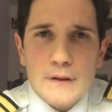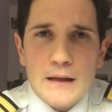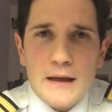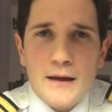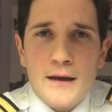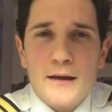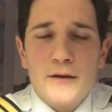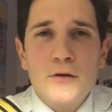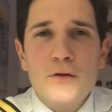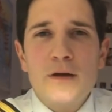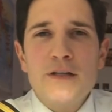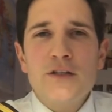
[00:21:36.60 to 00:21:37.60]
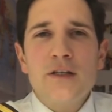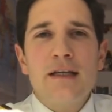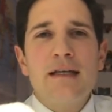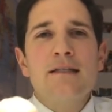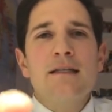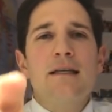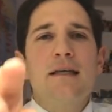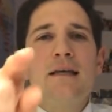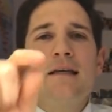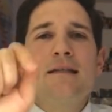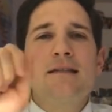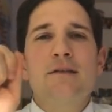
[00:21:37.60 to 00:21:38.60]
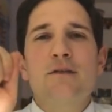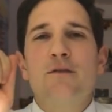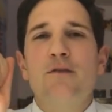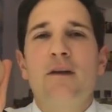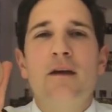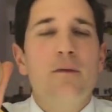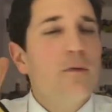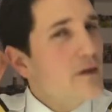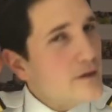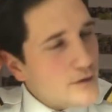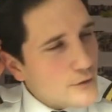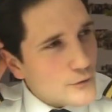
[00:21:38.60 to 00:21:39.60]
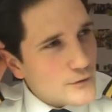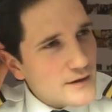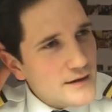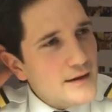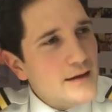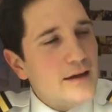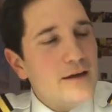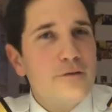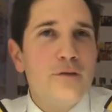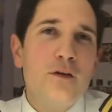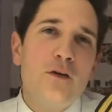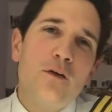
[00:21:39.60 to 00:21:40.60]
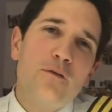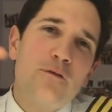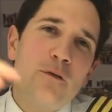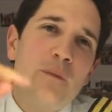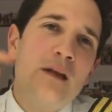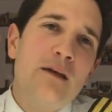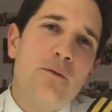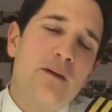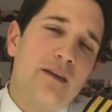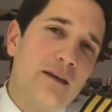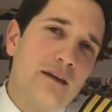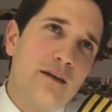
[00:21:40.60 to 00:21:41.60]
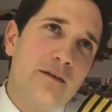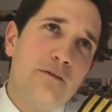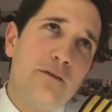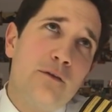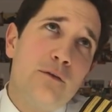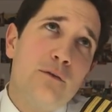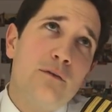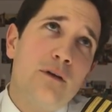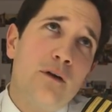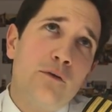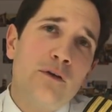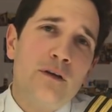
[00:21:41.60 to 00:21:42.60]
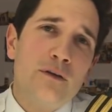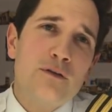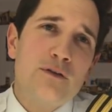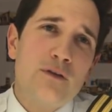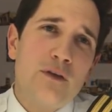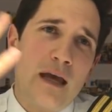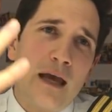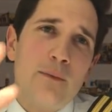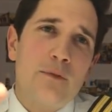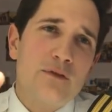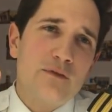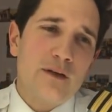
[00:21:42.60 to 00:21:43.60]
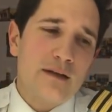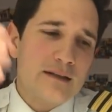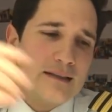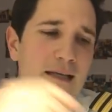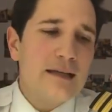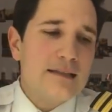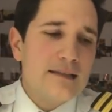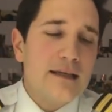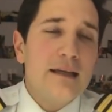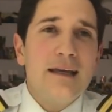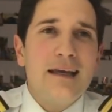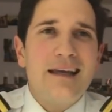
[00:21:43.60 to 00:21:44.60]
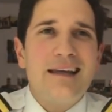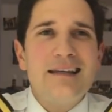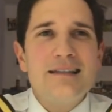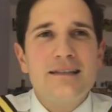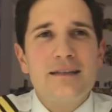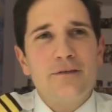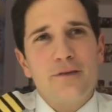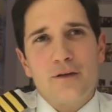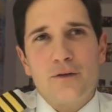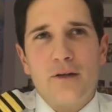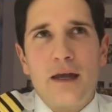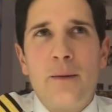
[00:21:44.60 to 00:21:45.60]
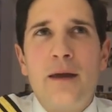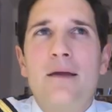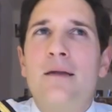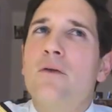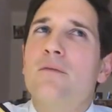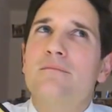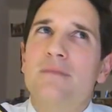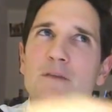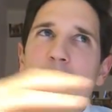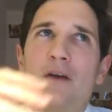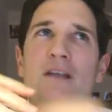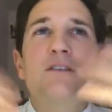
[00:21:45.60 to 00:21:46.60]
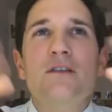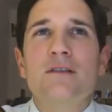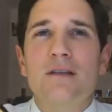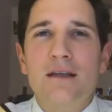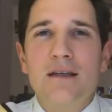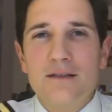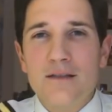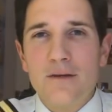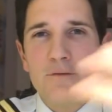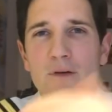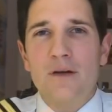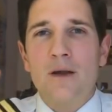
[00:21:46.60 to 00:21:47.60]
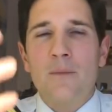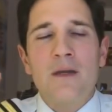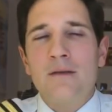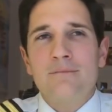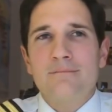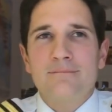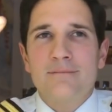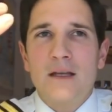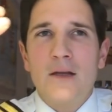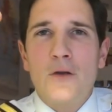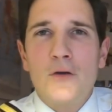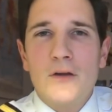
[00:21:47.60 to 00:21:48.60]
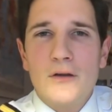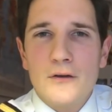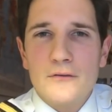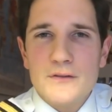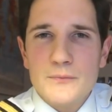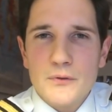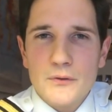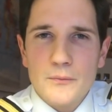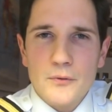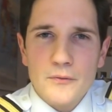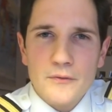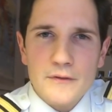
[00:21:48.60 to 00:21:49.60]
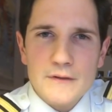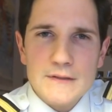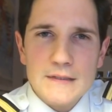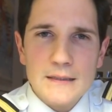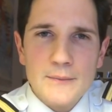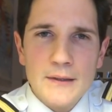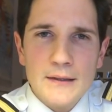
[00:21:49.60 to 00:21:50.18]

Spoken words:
Good question. Is it easy to fly with a yoke? If you're not familiar with it, if you only used to Airbus flying the side stick, it is difficult. Not difficult, it's different. I mean, a learning curve is probably very steep.